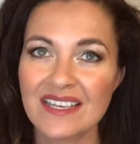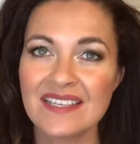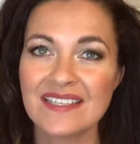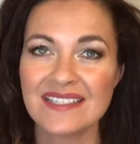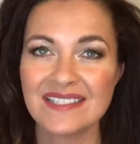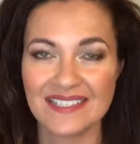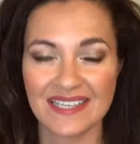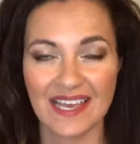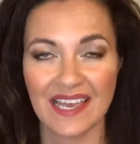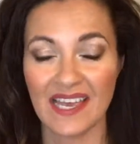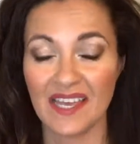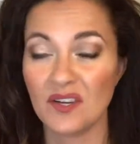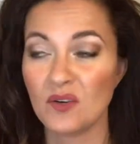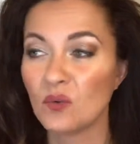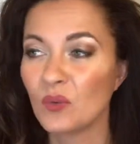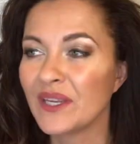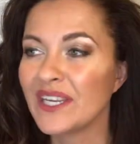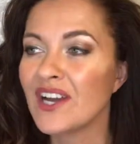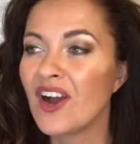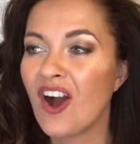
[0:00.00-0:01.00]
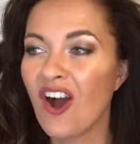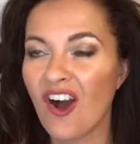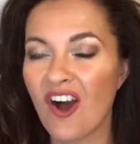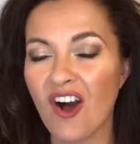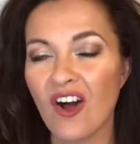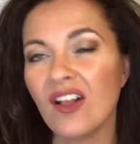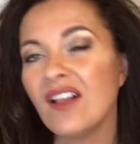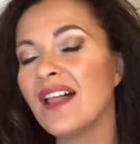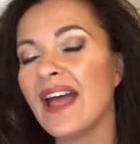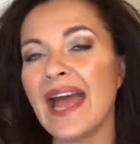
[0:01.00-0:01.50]
said we
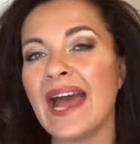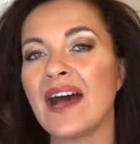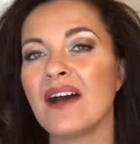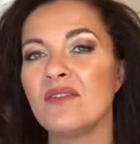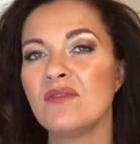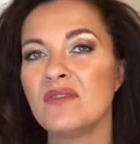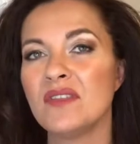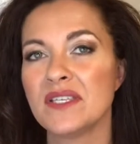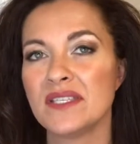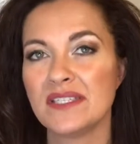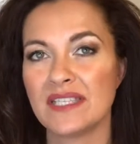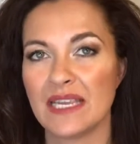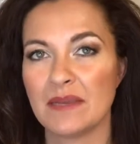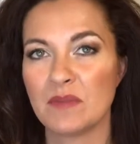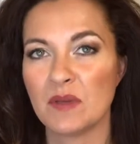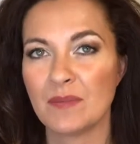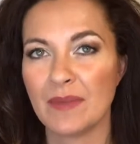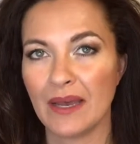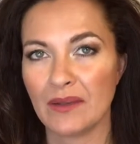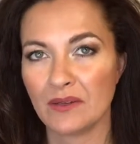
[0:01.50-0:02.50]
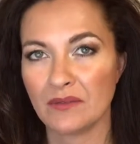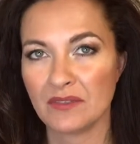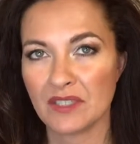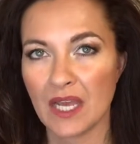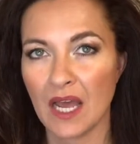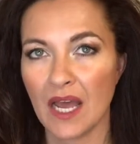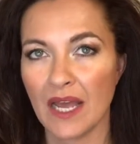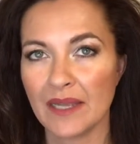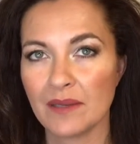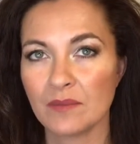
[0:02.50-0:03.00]
all have the same amount of
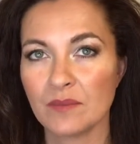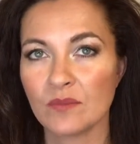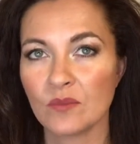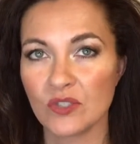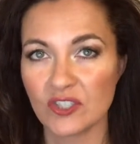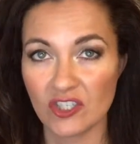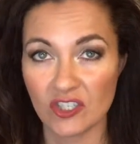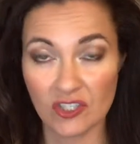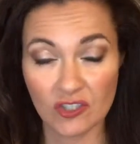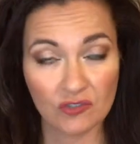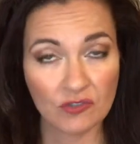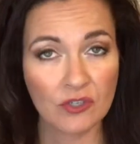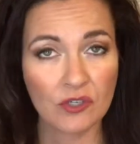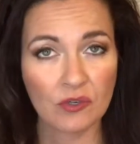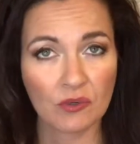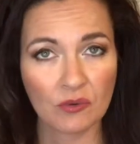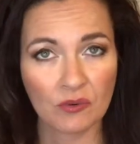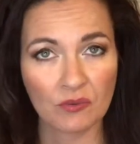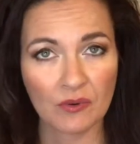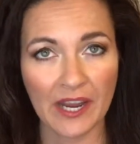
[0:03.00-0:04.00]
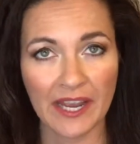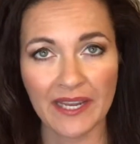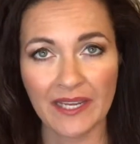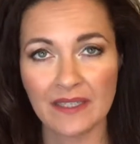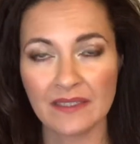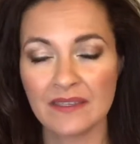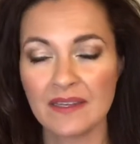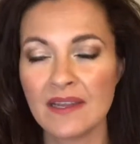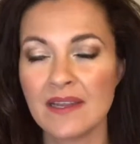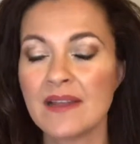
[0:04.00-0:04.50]
time, which is true, right?